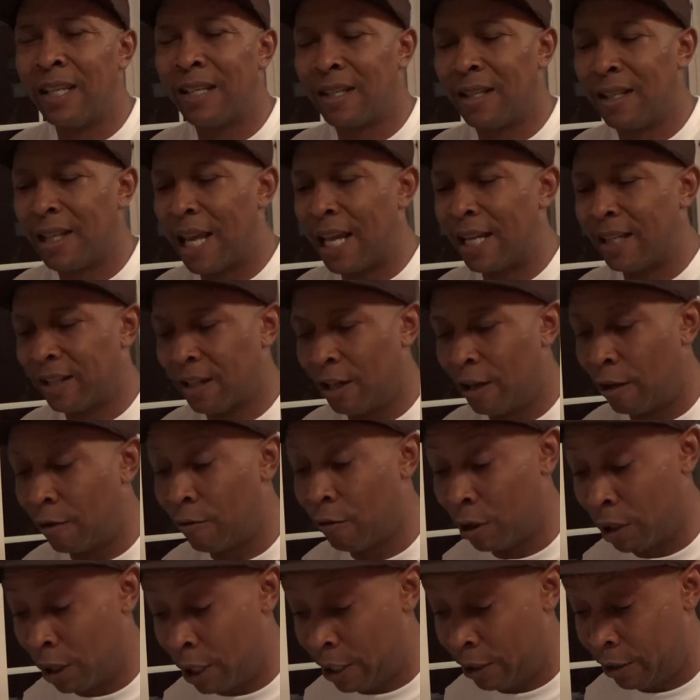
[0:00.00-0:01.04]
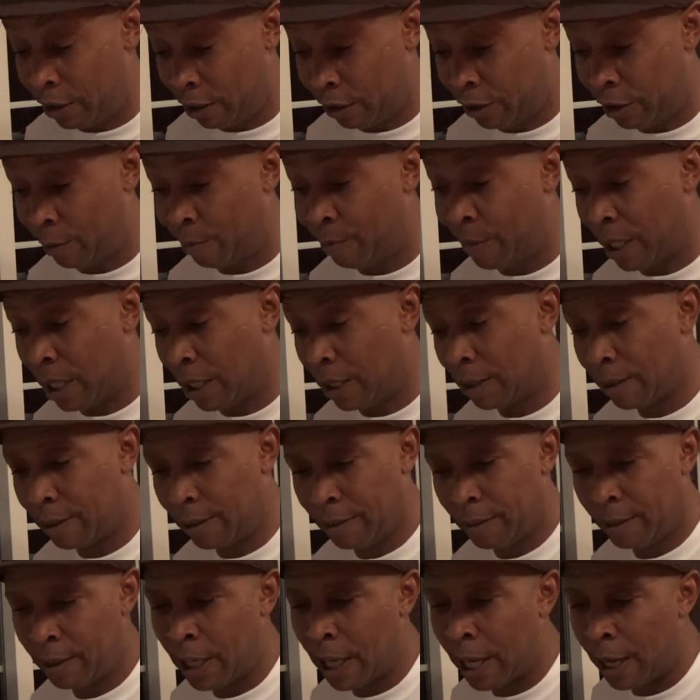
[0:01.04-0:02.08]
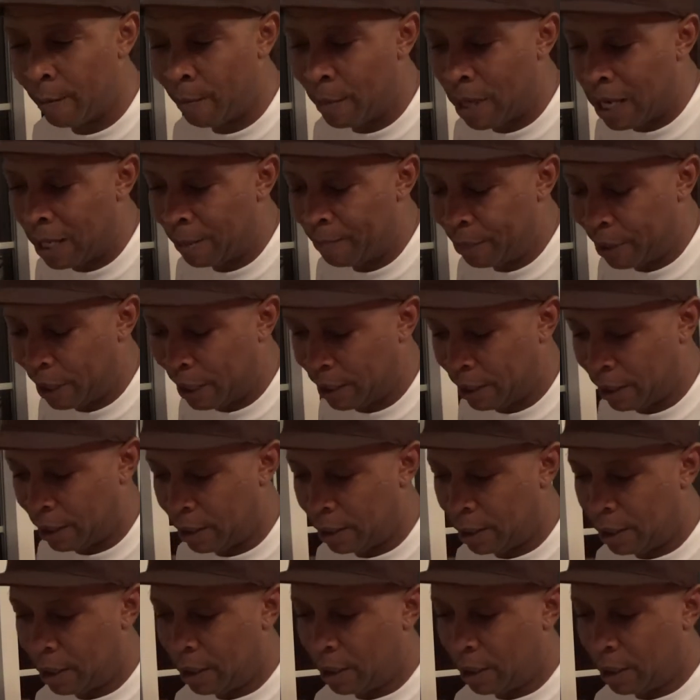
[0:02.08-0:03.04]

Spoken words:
less of a religion to me, in my opinion.